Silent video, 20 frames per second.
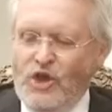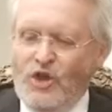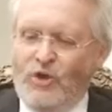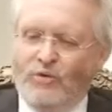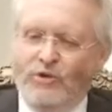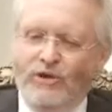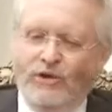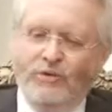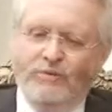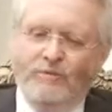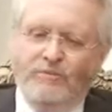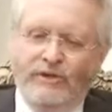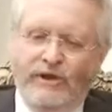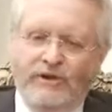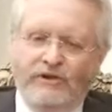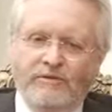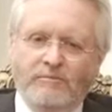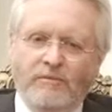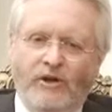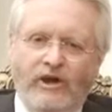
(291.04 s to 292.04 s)
Well,
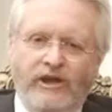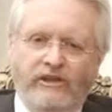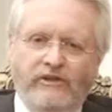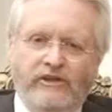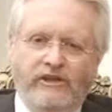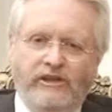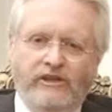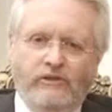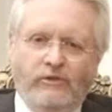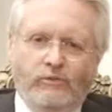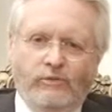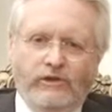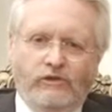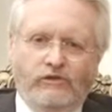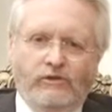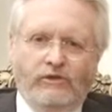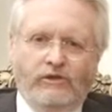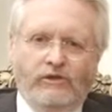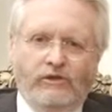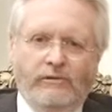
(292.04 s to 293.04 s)
bear in mind here that we're
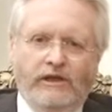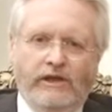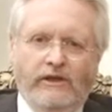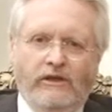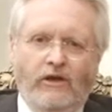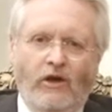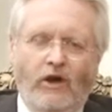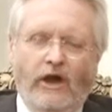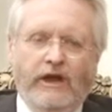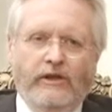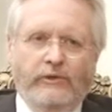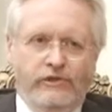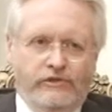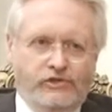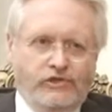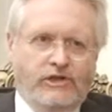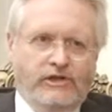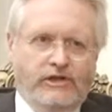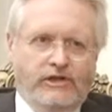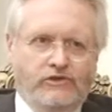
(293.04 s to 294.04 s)
talking about higher
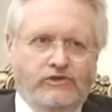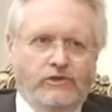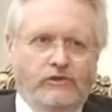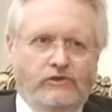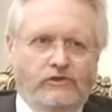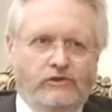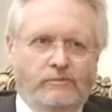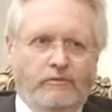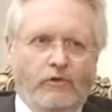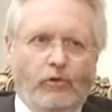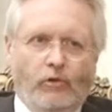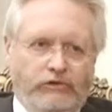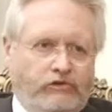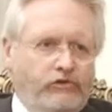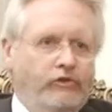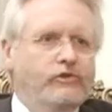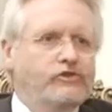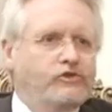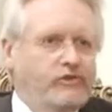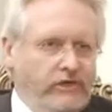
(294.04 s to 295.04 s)
education or
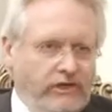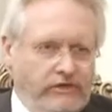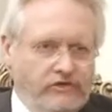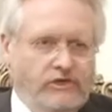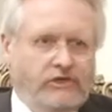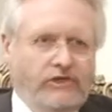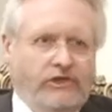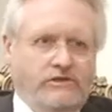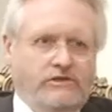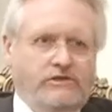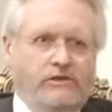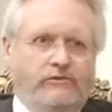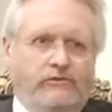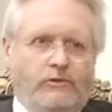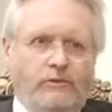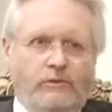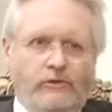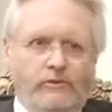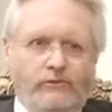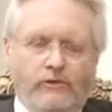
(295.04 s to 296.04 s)
tertiary education, if
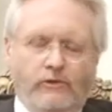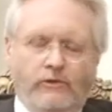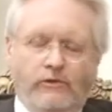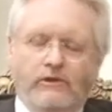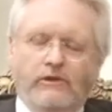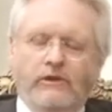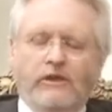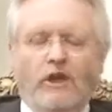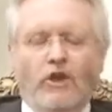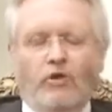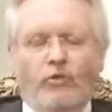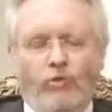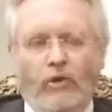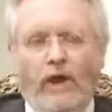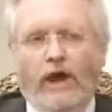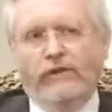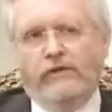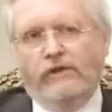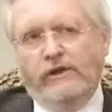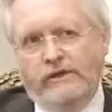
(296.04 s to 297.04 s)
you prefer,
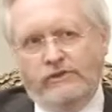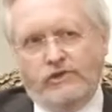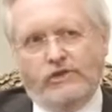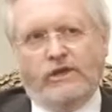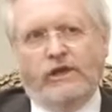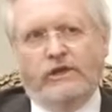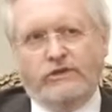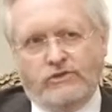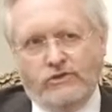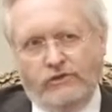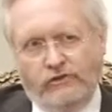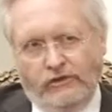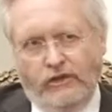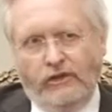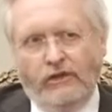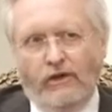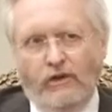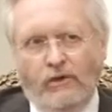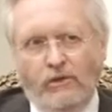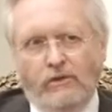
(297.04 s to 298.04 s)
rather than education as a
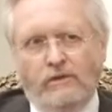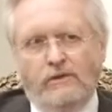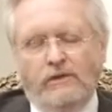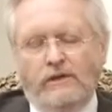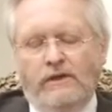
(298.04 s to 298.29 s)
whole.